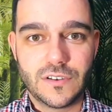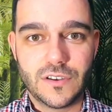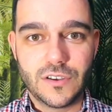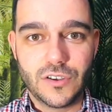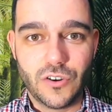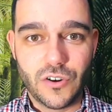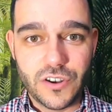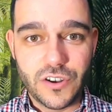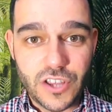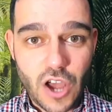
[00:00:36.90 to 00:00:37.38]

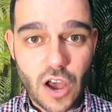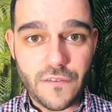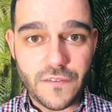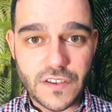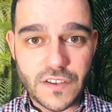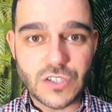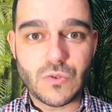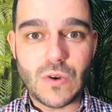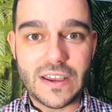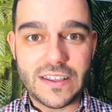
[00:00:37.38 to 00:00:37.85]
You're in the
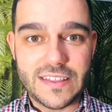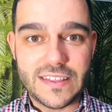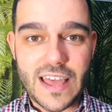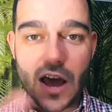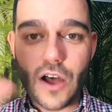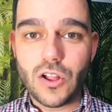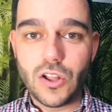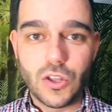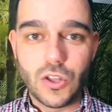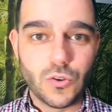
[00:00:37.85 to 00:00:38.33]
office right
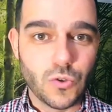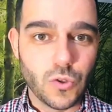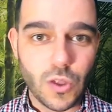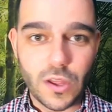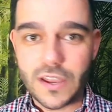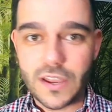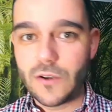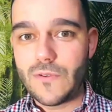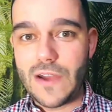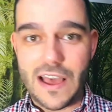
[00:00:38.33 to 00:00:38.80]
now,
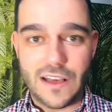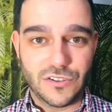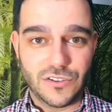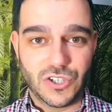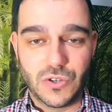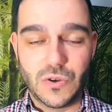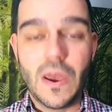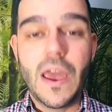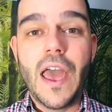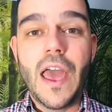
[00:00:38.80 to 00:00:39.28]
look around
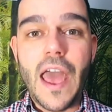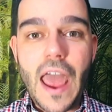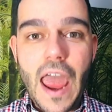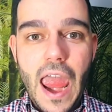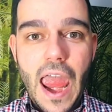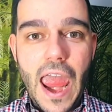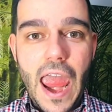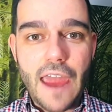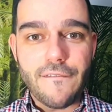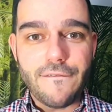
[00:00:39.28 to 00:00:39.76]
you.
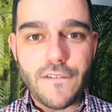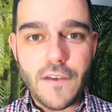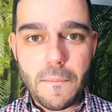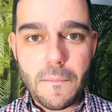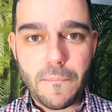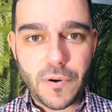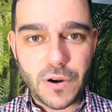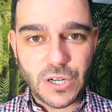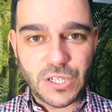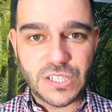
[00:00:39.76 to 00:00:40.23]
Every
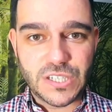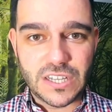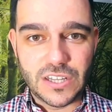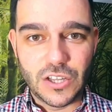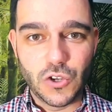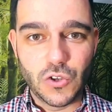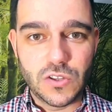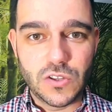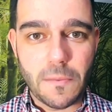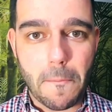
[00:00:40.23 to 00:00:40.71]
person
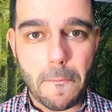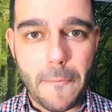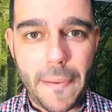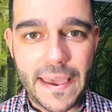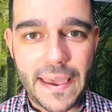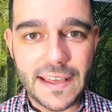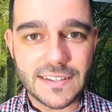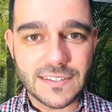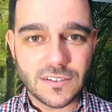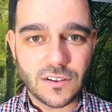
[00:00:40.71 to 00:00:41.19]
who
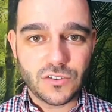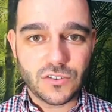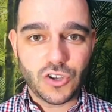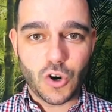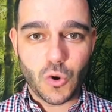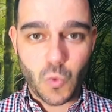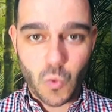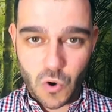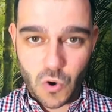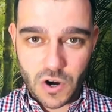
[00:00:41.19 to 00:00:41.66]
depends on
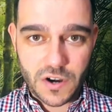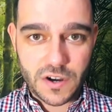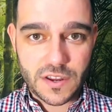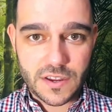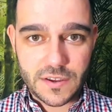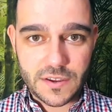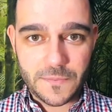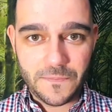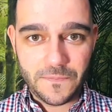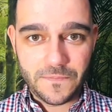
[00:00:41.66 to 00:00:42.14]
your
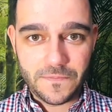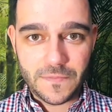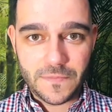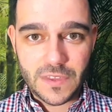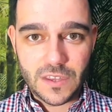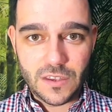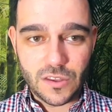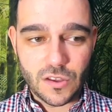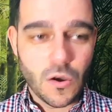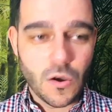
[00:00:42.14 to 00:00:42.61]
work,
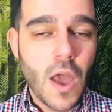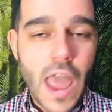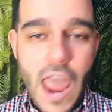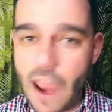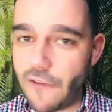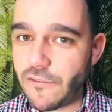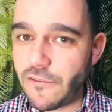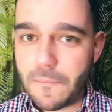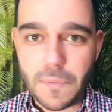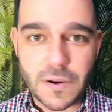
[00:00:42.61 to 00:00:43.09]
you know,
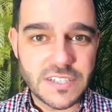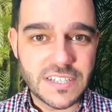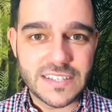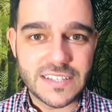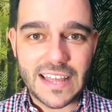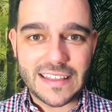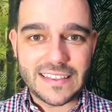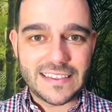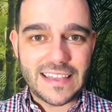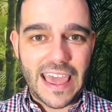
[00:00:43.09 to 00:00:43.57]
every person
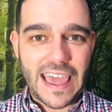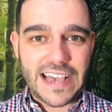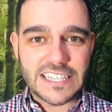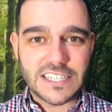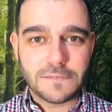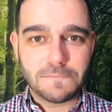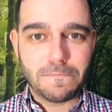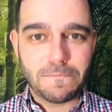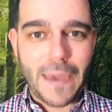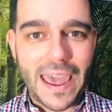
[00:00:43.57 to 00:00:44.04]
that
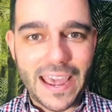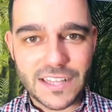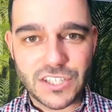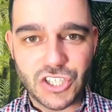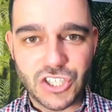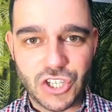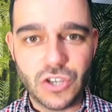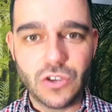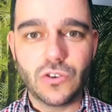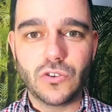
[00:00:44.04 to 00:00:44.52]

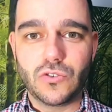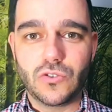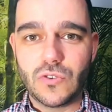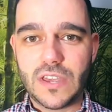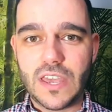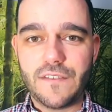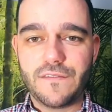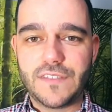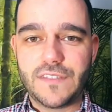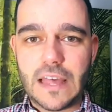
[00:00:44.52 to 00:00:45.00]
expects you to
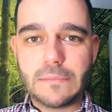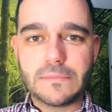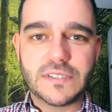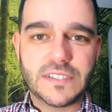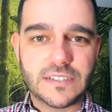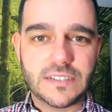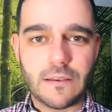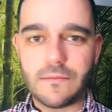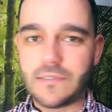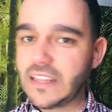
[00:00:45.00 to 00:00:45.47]
give them
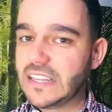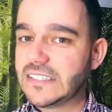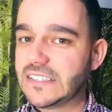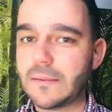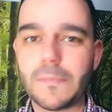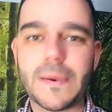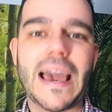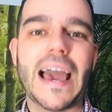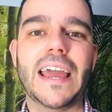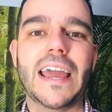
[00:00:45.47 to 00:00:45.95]
something,
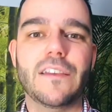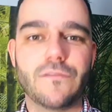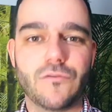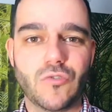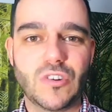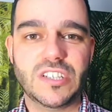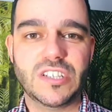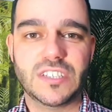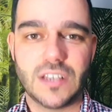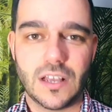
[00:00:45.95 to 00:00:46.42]
some kind of
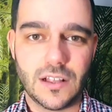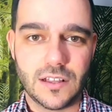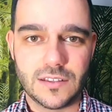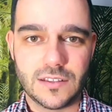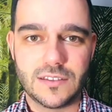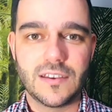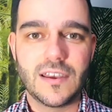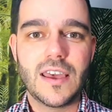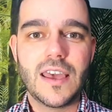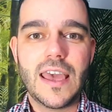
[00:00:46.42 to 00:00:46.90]

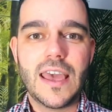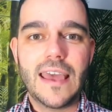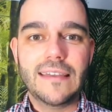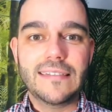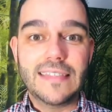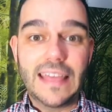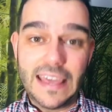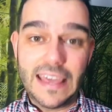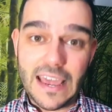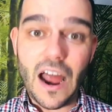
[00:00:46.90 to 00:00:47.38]
result,
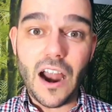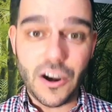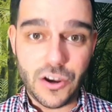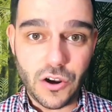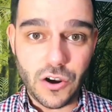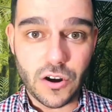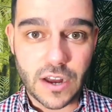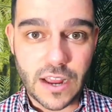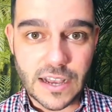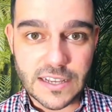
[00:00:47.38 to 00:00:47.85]
they are
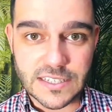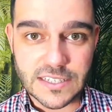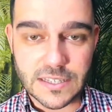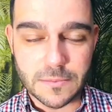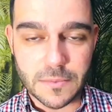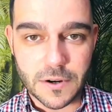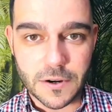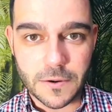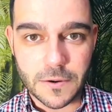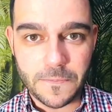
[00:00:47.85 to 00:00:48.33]
your
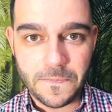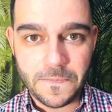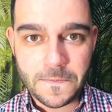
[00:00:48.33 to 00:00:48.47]
customer.